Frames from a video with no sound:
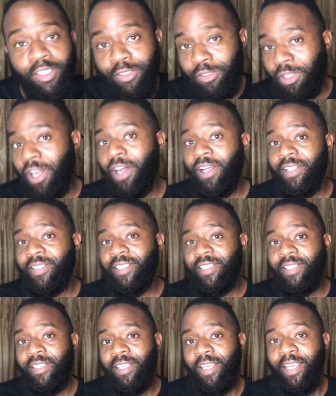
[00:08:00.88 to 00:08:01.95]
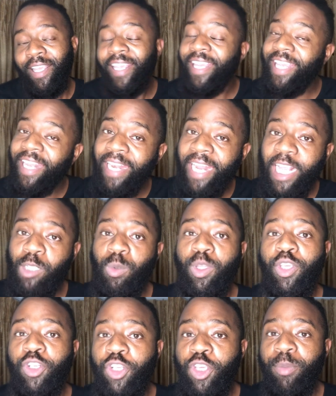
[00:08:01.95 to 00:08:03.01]
dance, connect with
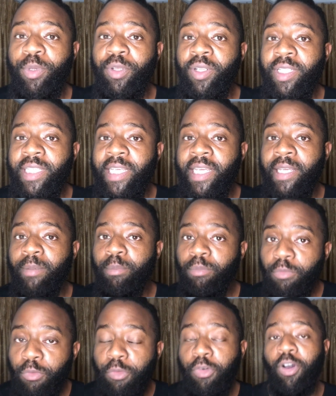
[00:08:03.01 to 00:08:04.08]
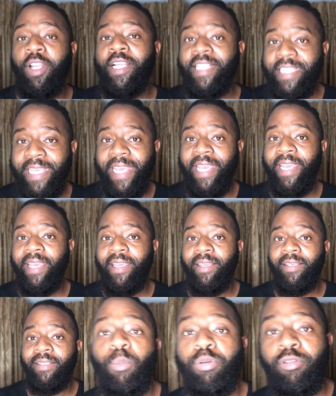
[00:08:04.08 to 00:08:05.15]
your community, volunteer,
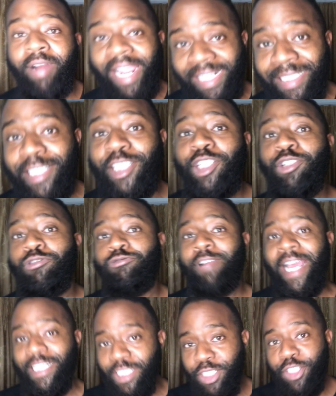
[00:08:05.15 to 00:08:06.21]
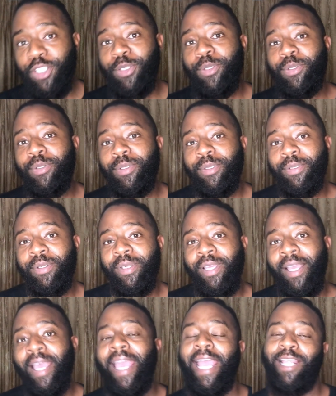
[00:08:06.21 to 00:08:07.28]
practice gratitude,
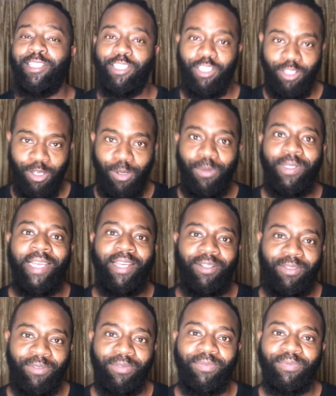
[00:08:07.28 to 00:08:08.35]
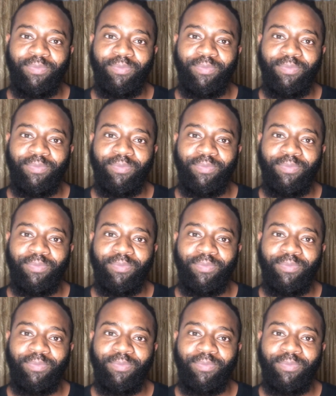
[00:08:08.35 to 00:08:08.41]
and slow down.